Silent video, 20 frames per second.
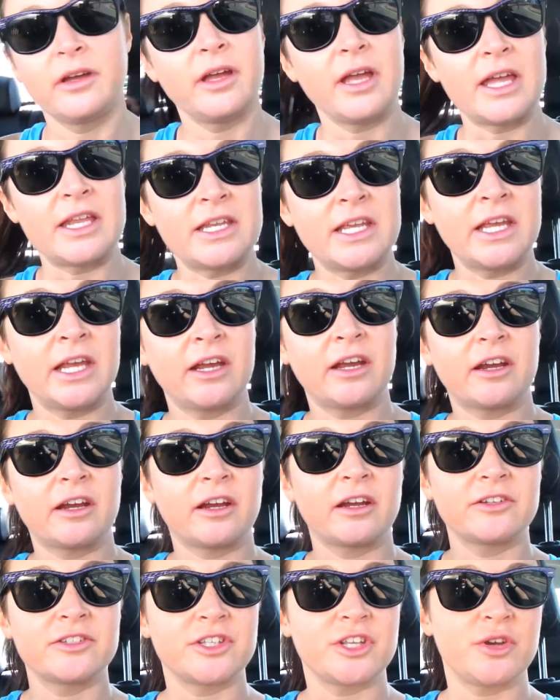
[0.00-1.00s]
in
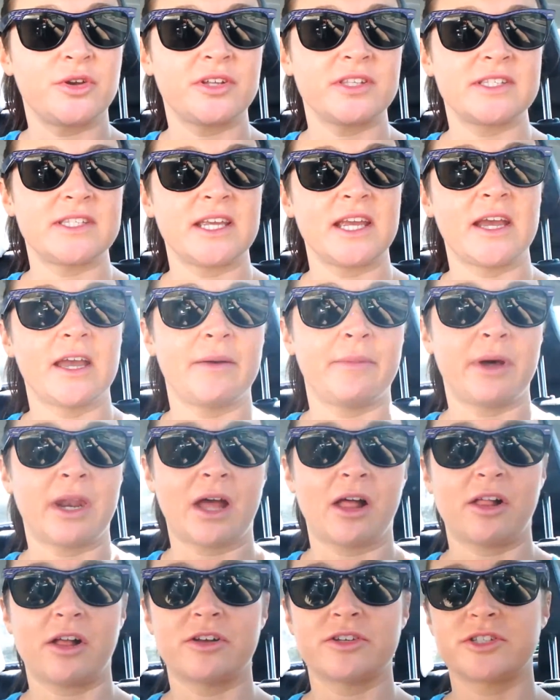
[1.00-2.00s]
here so you can see it, but
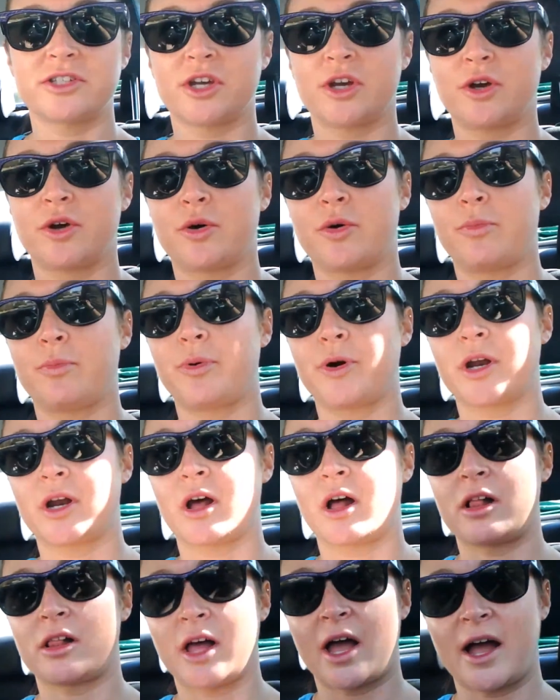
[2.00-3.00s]
I'll also put it
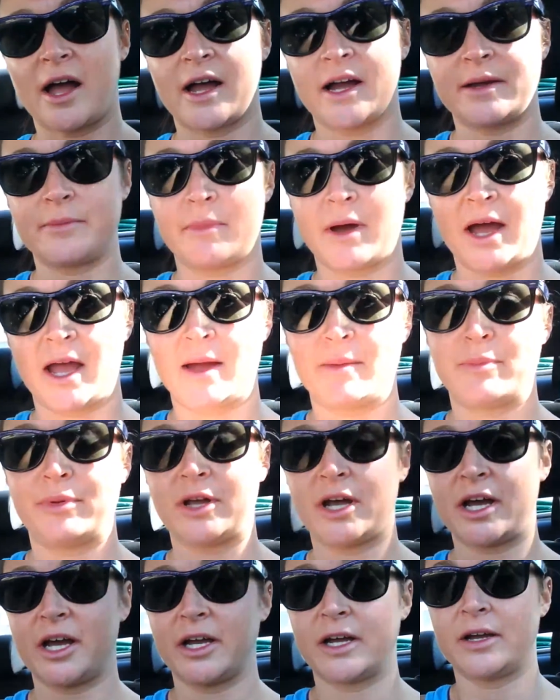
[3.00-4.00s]
all on my
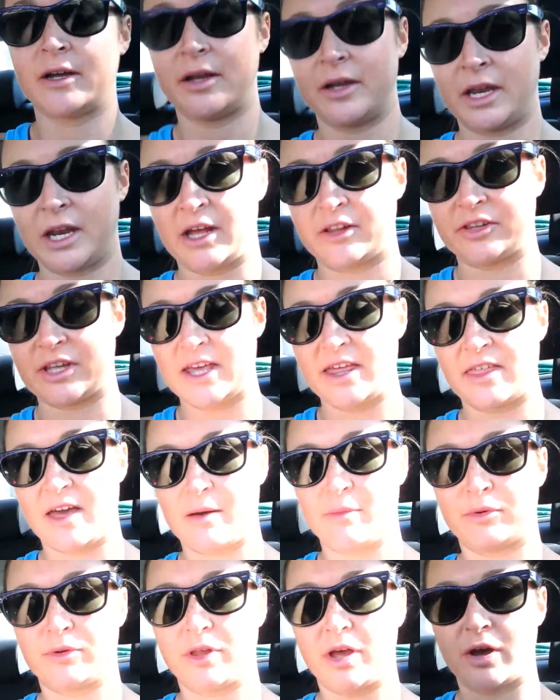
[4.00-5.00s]
blog, and I'll link
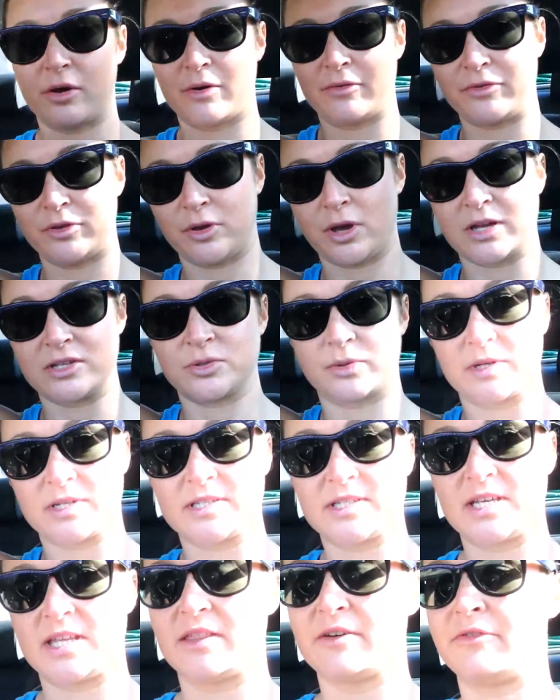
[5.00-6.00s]
that below if you guys want to
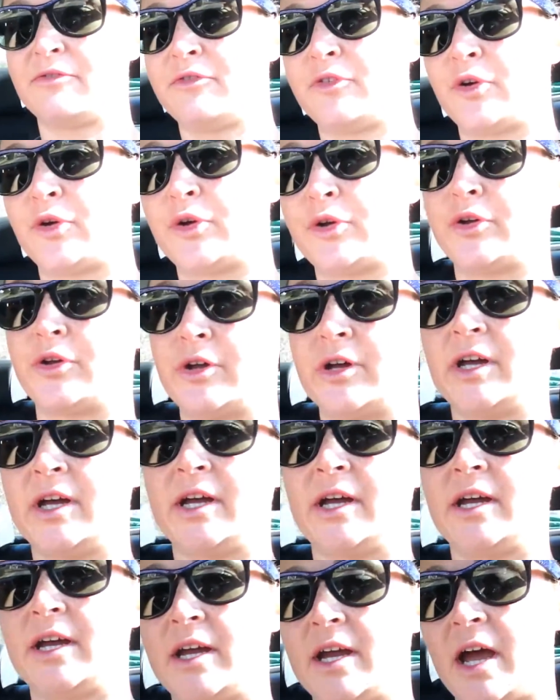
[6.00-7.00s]
see the full
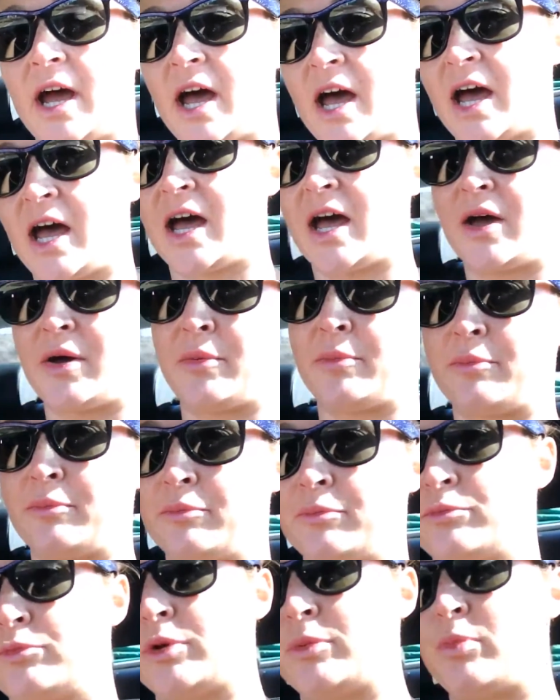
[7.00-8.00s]

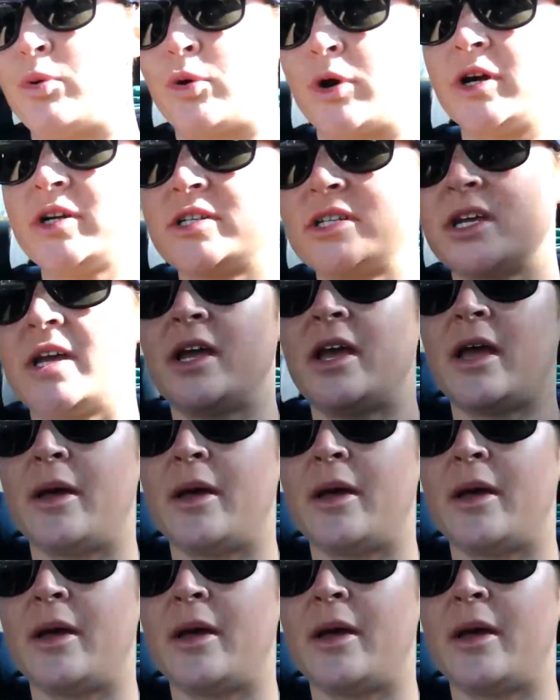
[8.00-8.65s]
report.